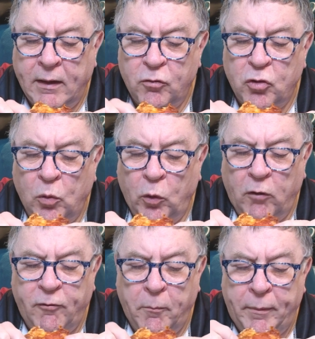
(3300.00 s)
now it's cooled
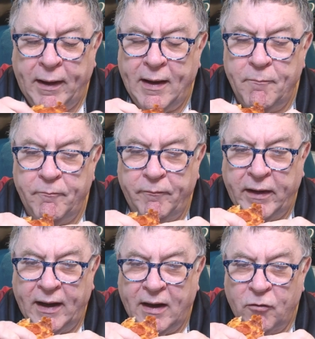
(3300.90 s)
off a bit,
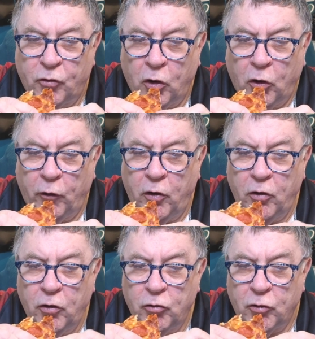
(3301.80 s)
it has gone
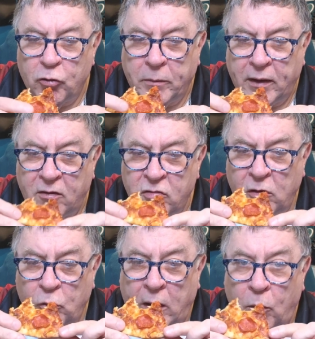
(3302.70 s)
crispy, and it's
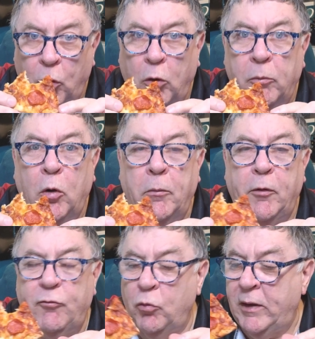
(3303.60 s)
still quite warm
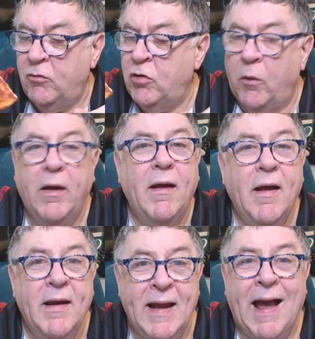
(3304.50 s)
enough to eat. So
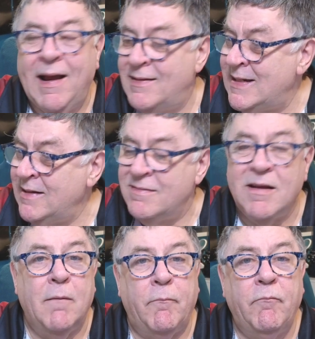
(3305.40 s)
yeah, it is